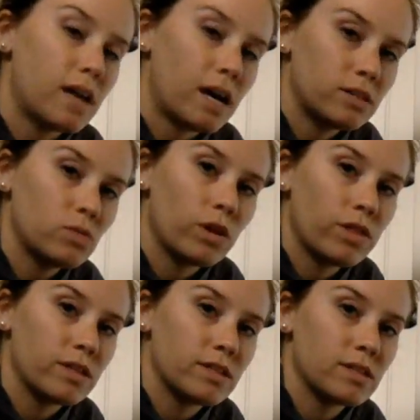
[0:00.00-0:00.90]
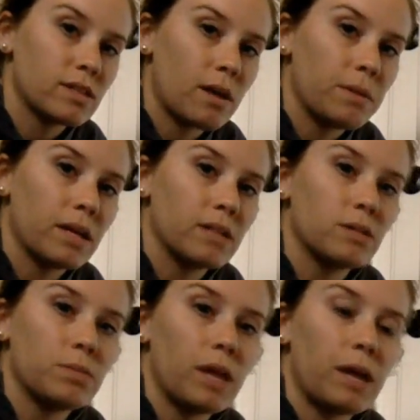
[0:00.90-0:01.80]
That's where this is coming
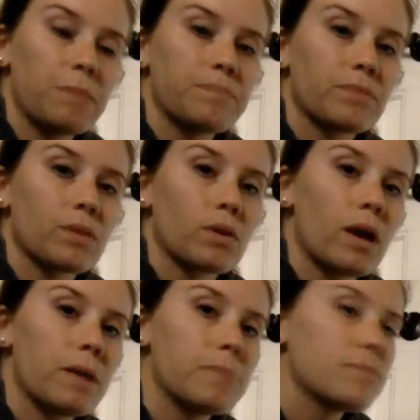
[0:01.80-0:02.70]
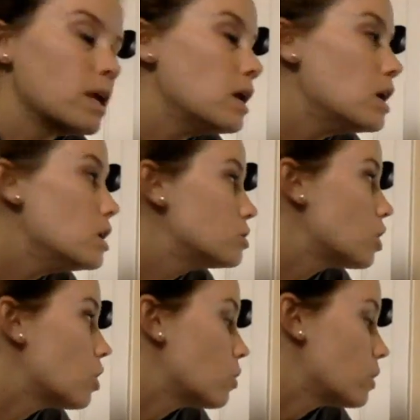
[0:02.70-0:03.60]
into play. Okay,
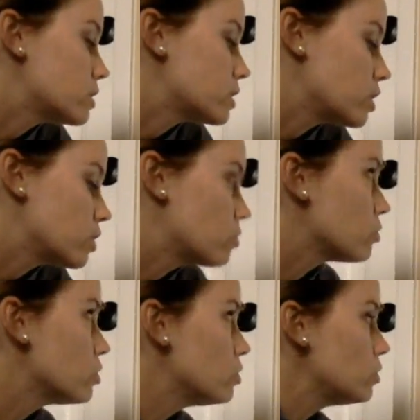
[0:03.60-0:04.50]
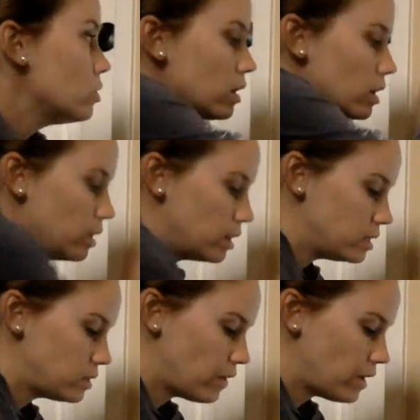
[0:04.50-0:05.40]
so it's going to go through
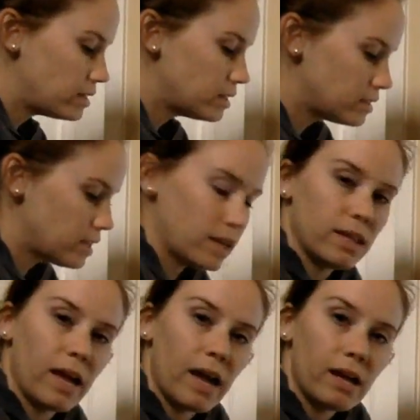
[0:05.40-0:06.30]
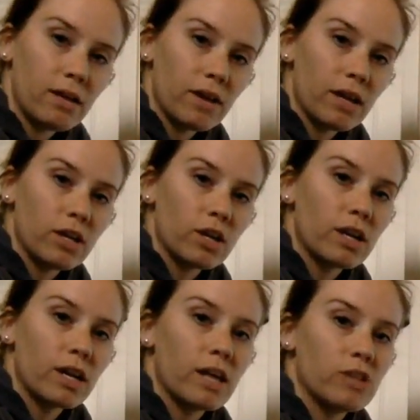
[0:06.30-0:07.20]
these phases, and at the end of it, you're
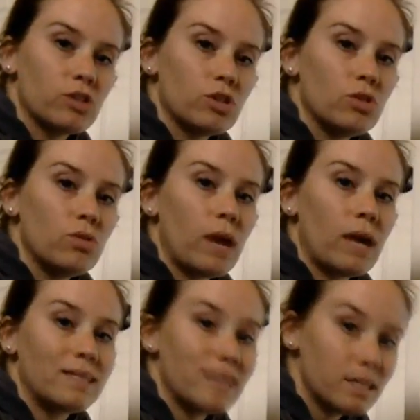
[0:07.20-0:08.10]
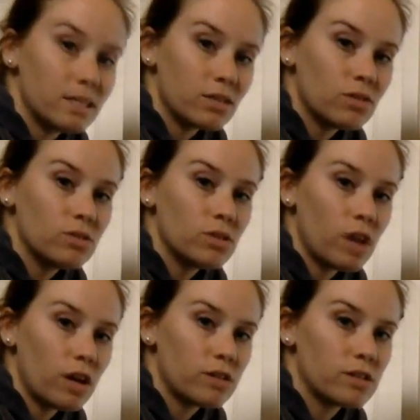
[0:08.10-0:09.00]
going to get two identical
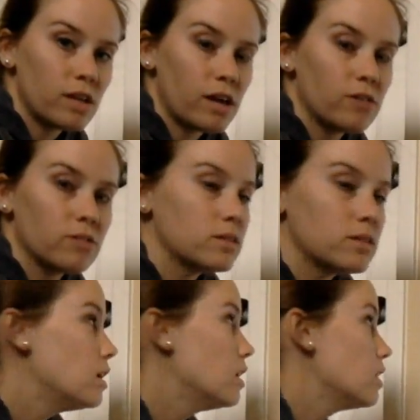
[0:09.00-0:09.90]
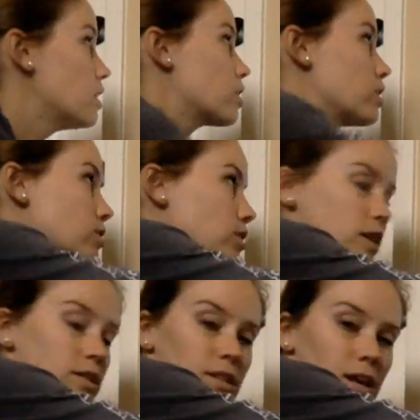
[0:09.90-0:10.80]
daughter cells that are going to
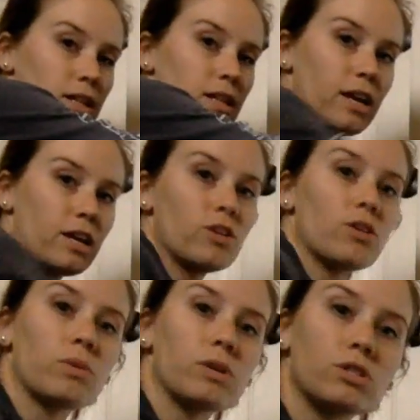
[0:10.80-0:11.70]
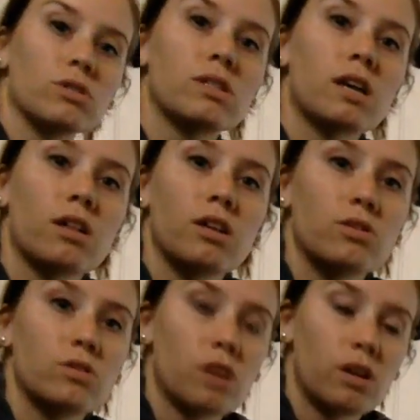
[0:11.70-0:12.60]
look exactly like your original cell that
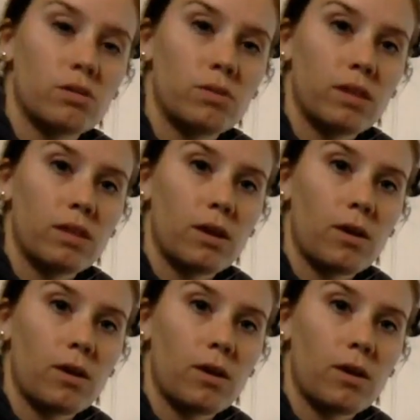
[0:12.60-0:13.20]
you started with.